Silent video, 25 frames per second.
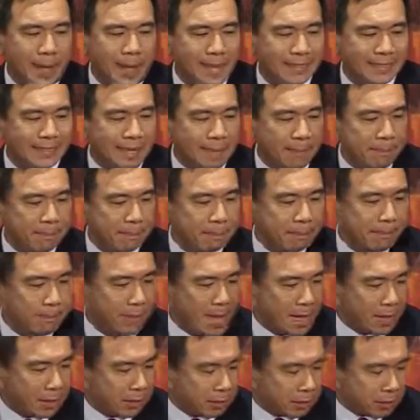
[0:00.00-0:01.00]
Azam
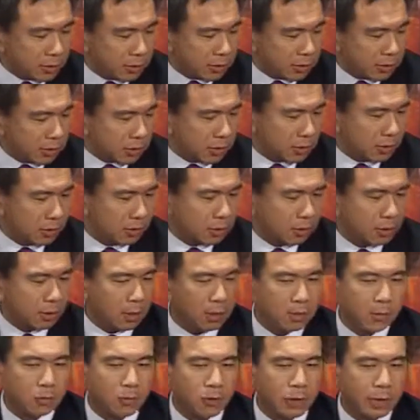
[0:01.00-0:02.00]
Bacchus,
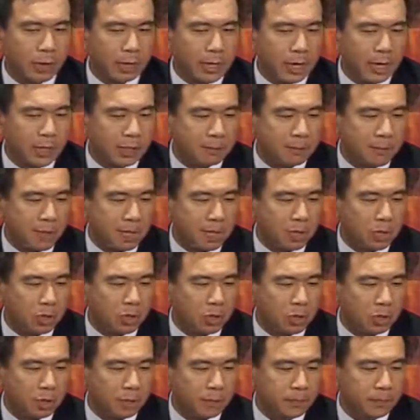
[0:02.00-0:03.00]
Country Tax
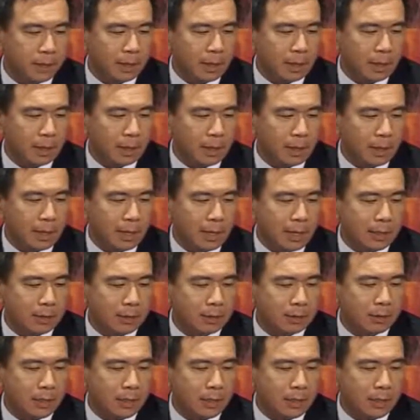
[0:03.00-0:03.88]
Manager at